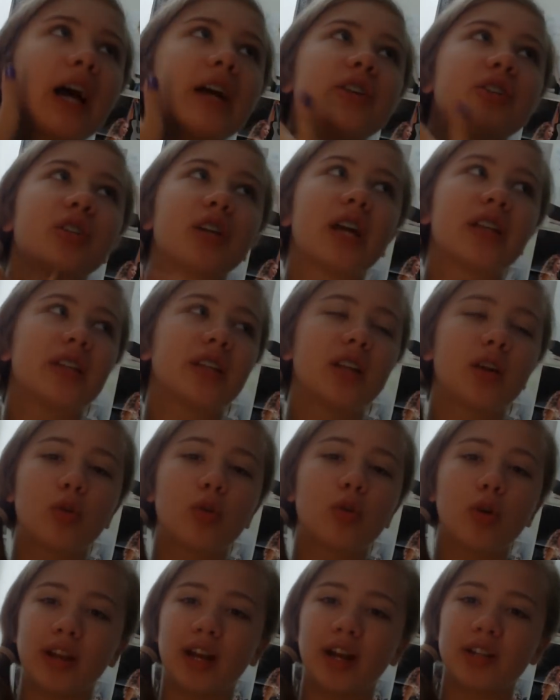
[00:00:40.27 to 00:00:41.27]
I did a
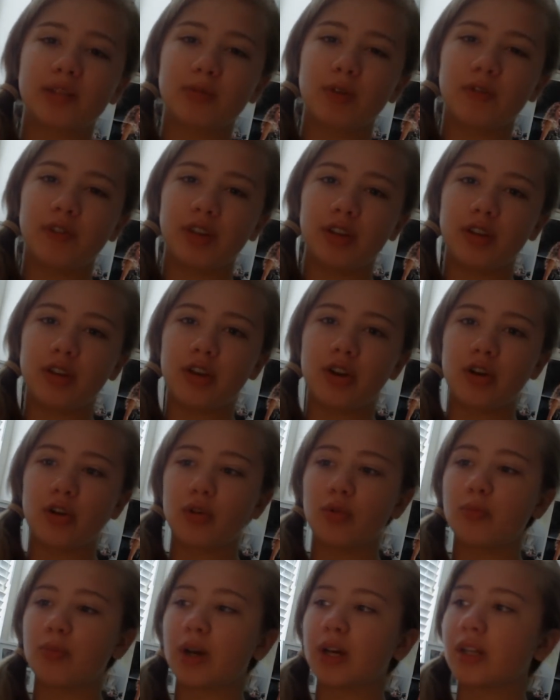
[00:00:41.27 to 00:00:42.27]
quick announcement
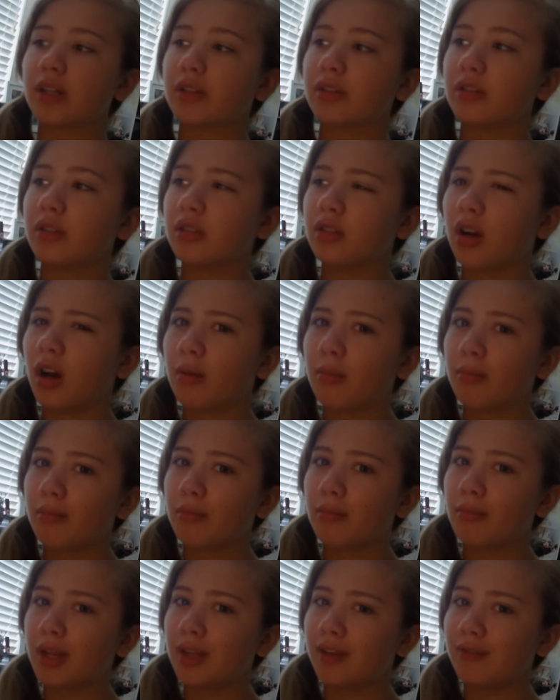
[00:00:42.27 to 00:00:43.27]
video, but not
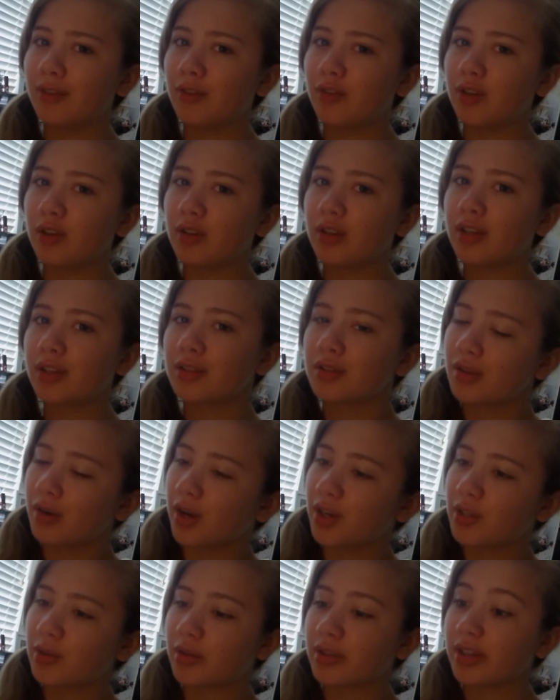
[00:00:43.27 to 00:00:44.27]
many of you viewed it. So
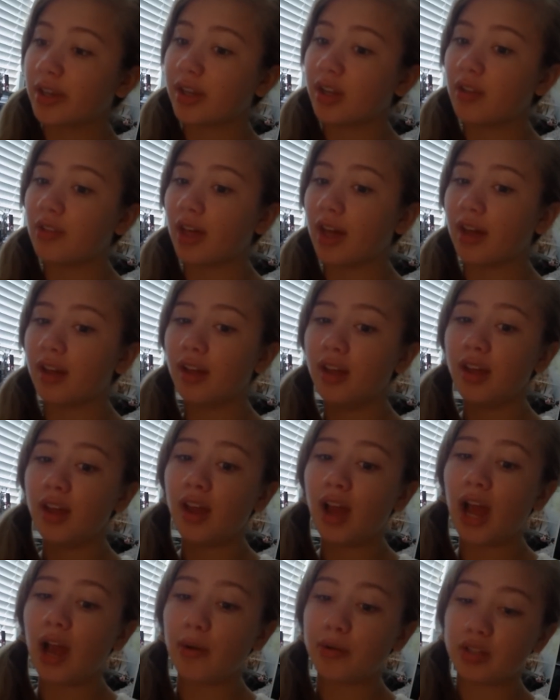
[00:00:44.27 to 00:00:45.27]
I just want to tell you that
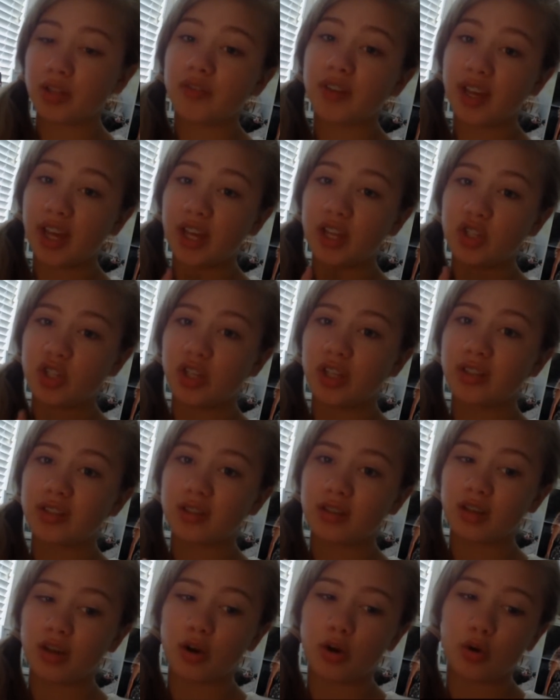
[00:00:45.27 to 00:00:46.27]
I was on vacation,
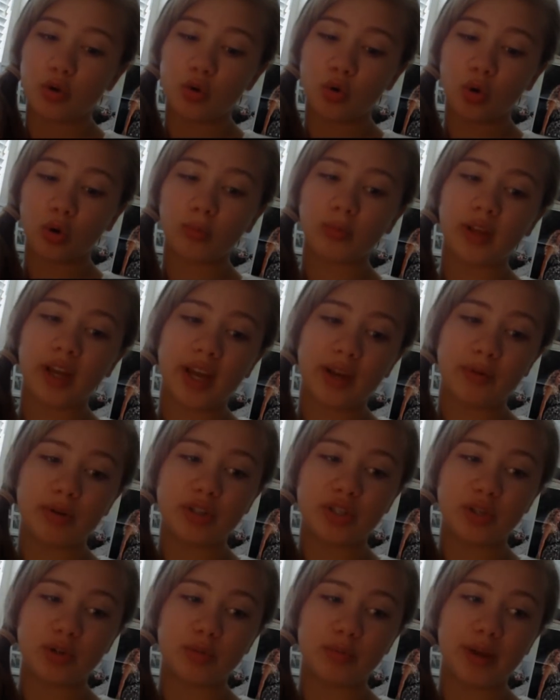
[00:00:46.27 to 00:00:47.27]
so normally I
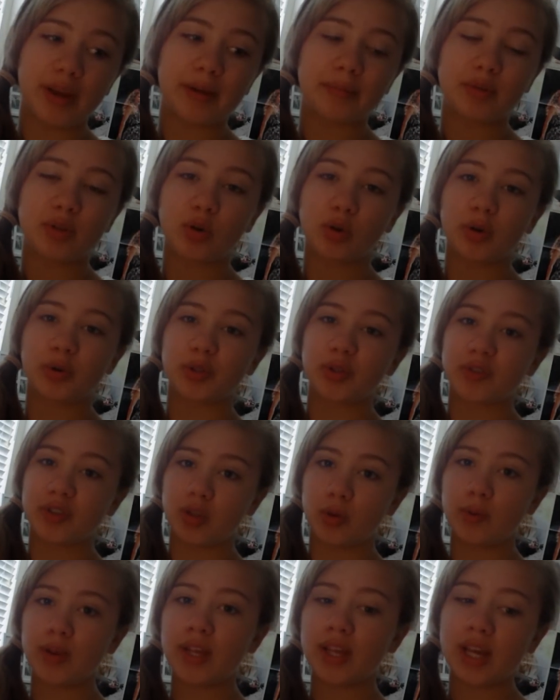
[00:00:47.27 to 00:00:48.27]
would do makeup tutorials over
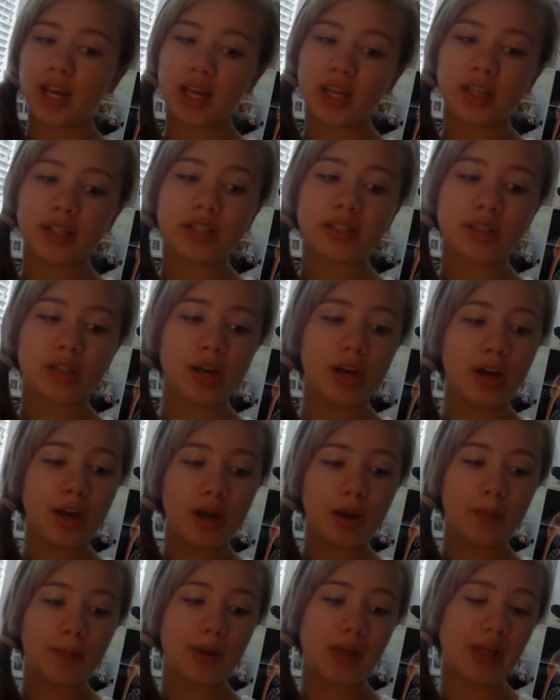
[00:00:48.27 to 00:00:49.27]
the weekend,
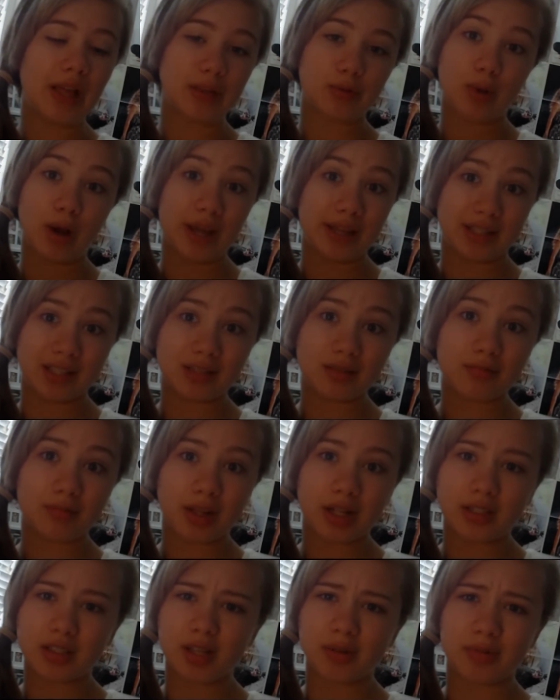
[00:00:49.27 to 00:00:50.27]
and that's why I
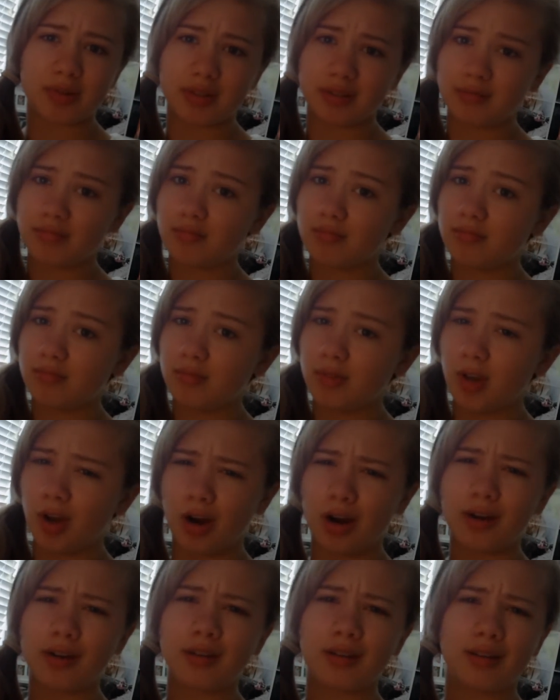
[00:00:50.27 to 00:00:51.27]
didn't, because I was
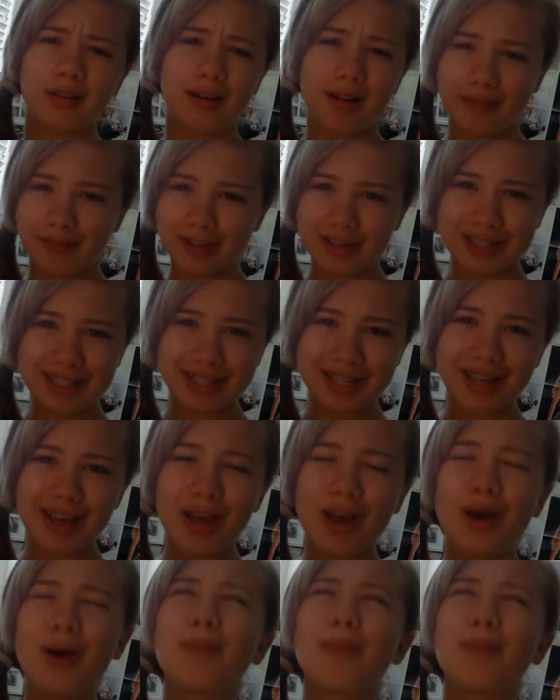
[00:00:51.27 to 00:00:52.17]
gone, obviously.